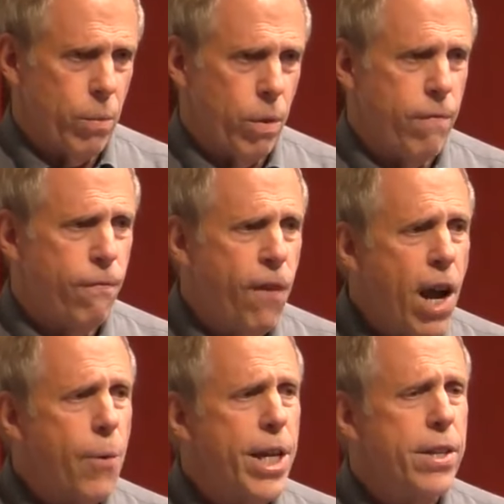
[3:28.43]
with
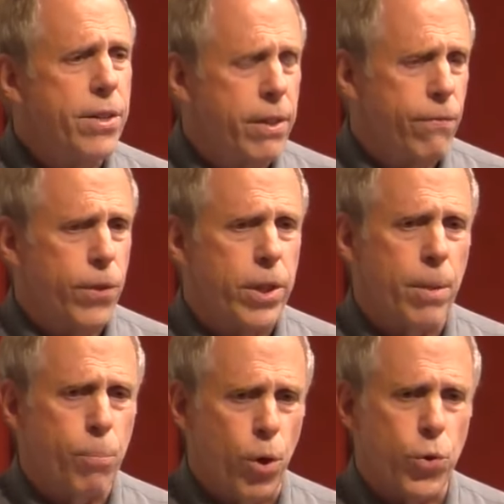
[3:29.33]
very different
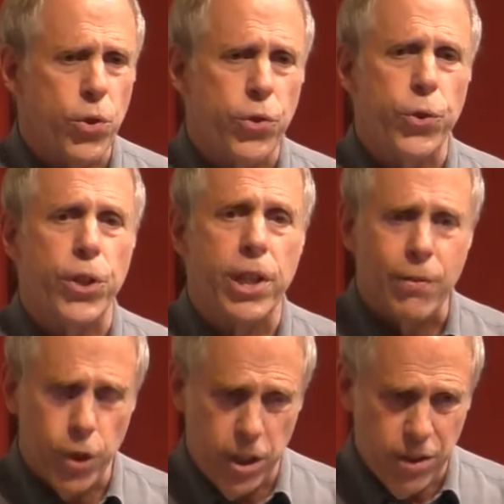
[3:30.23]
approaches to
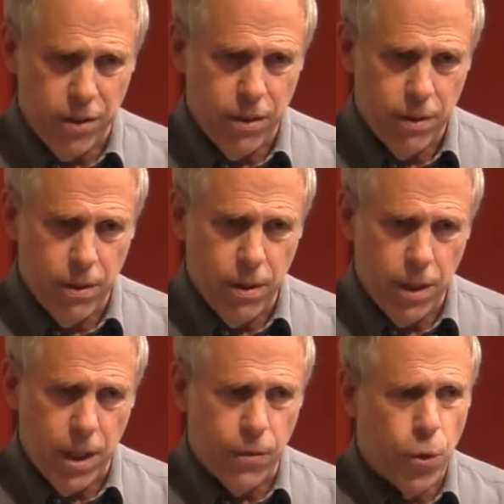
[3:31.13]
governance,
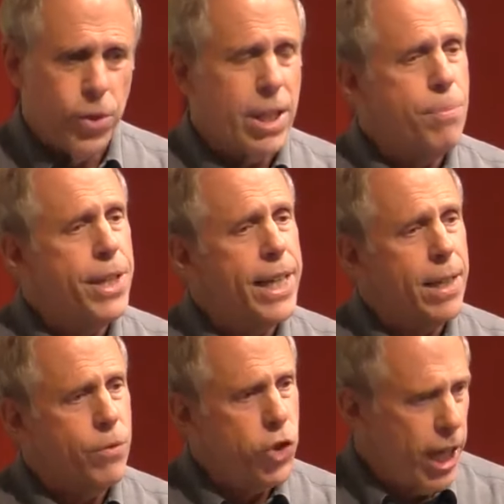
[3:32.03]
and of course I'm
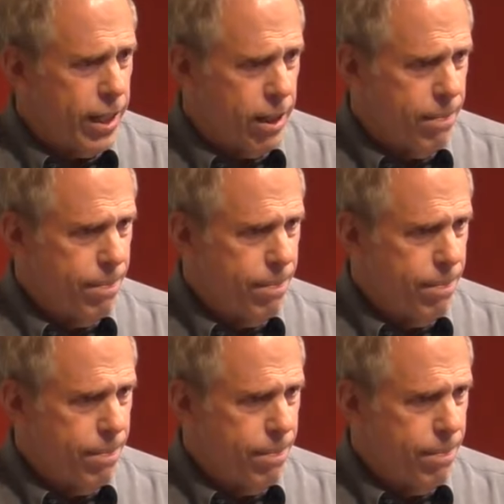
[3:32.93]
thinking of China,